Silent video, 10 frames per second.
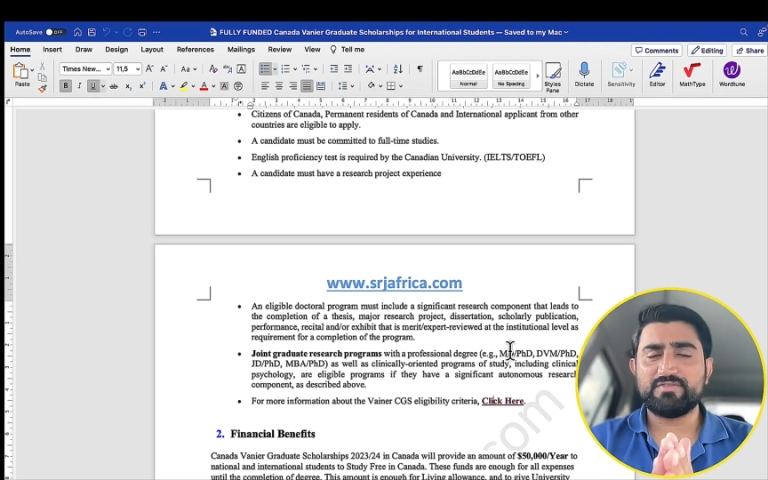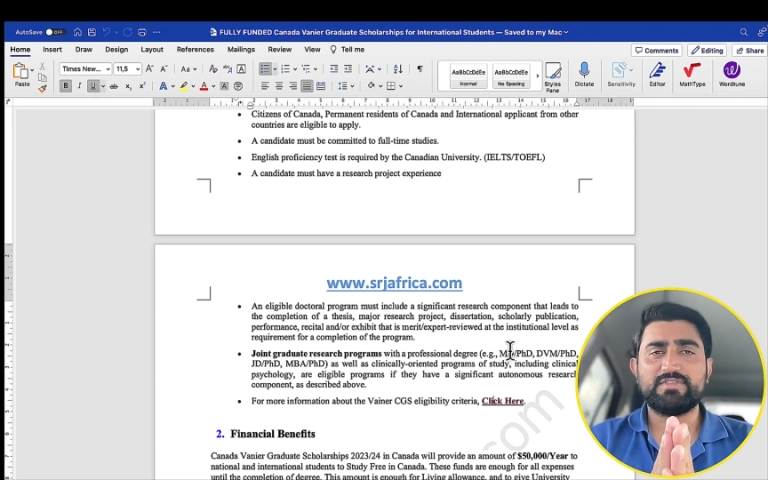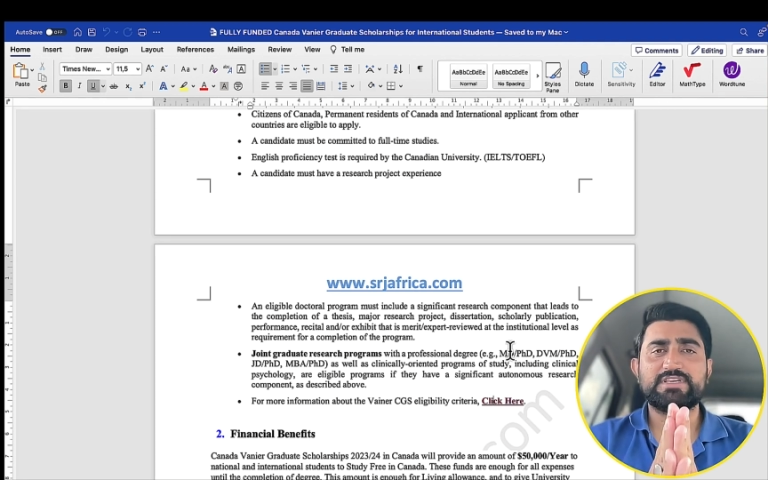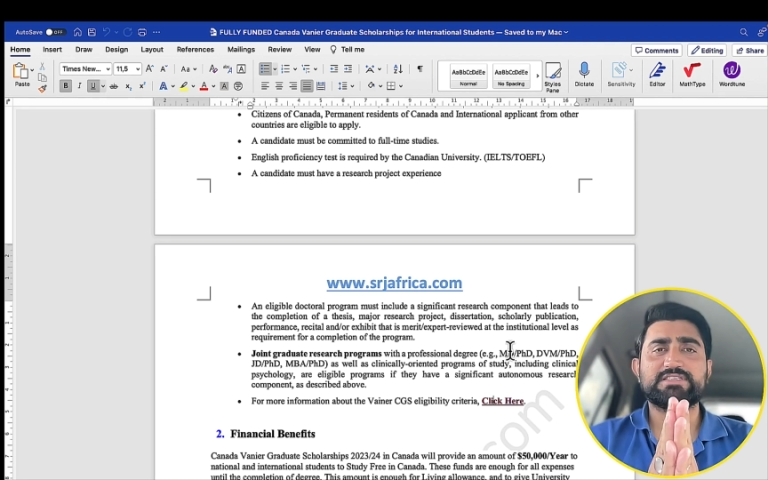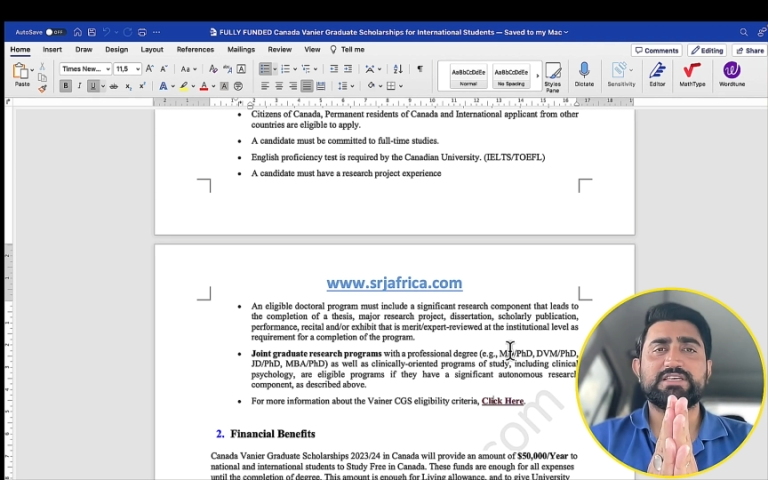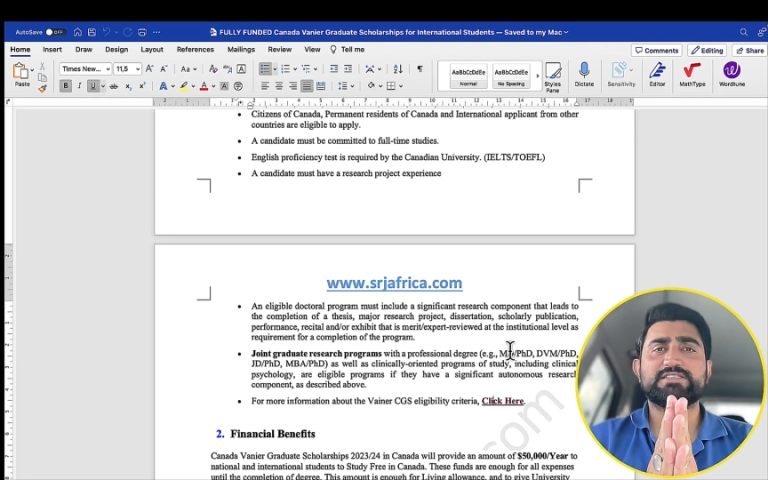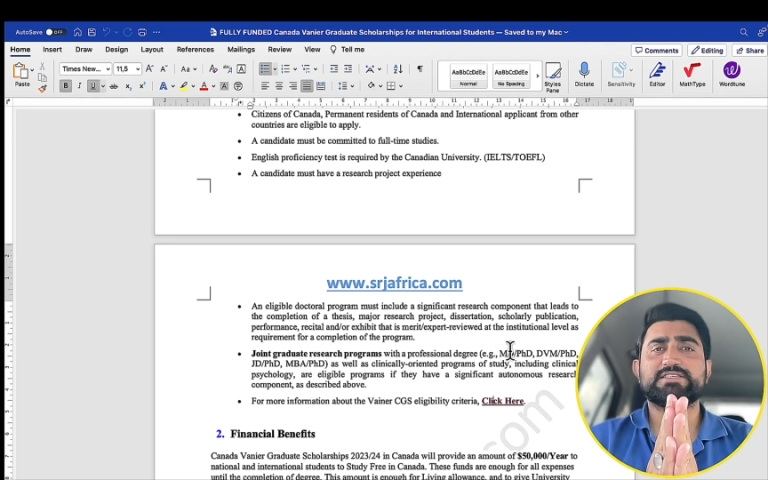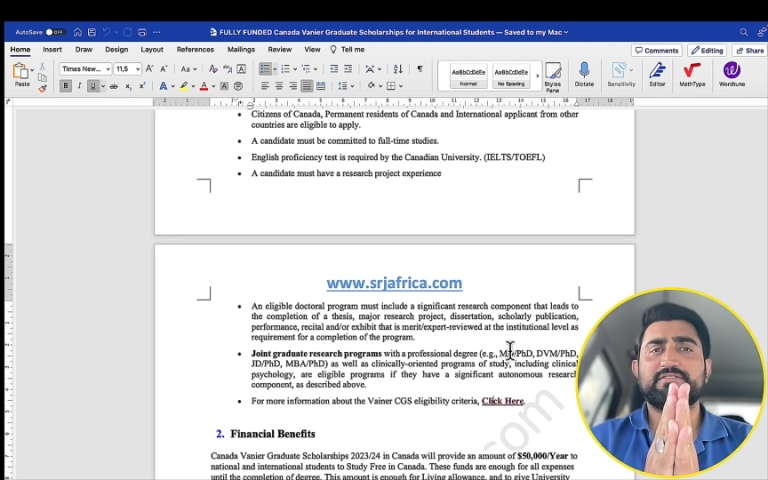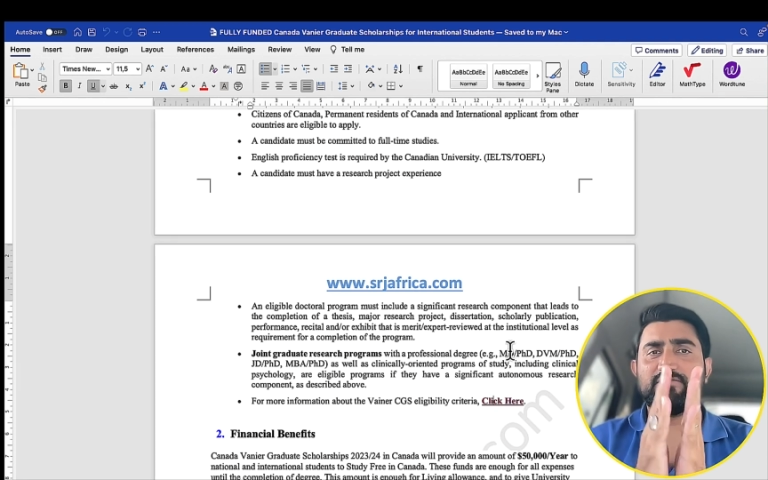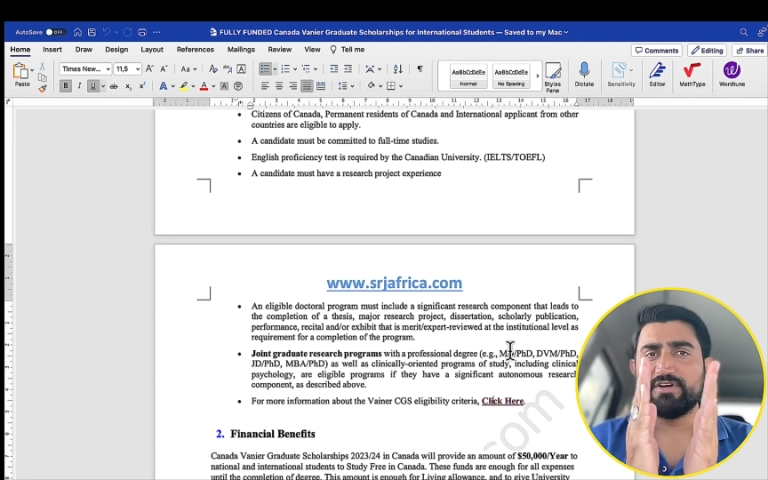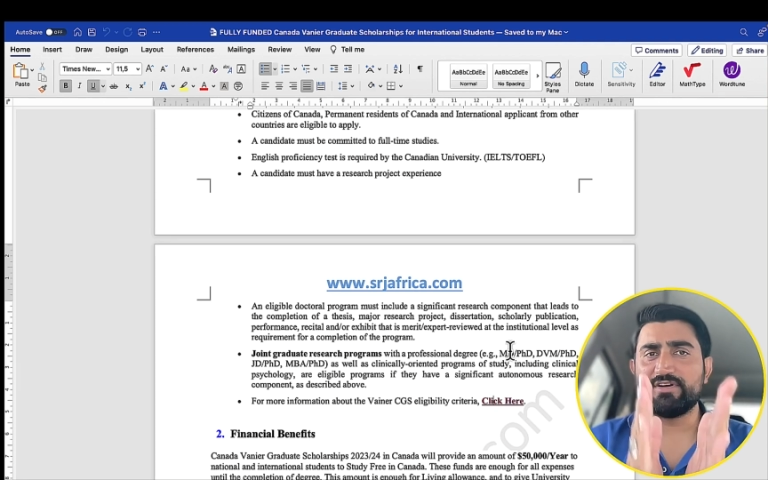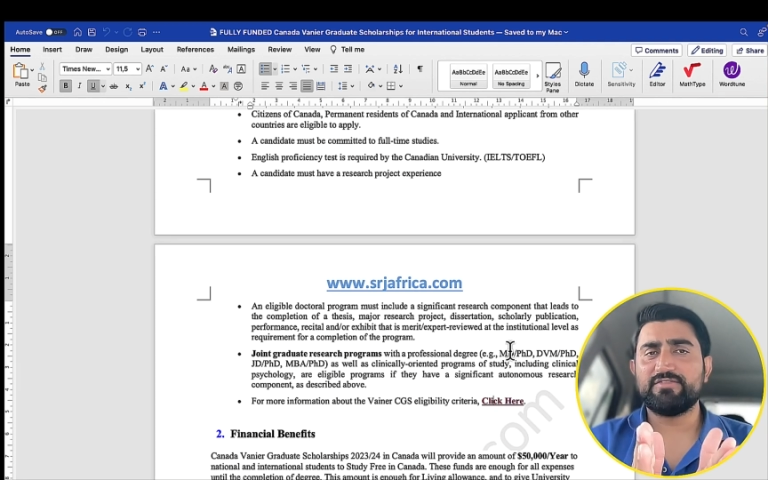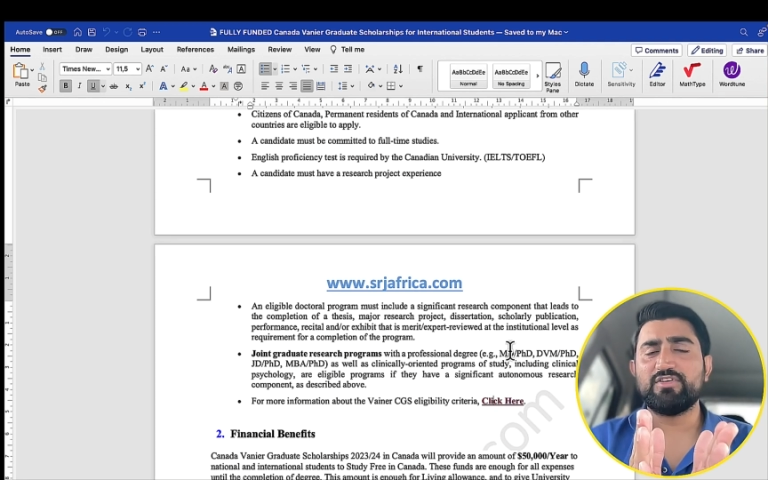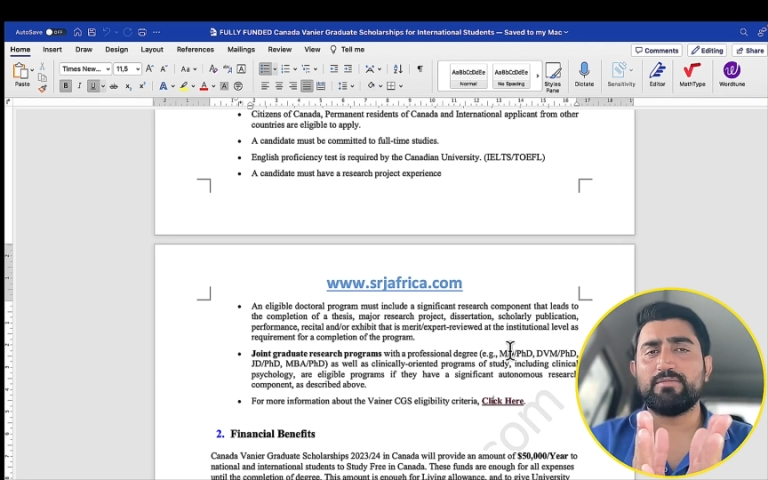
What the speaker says: this is a wonderful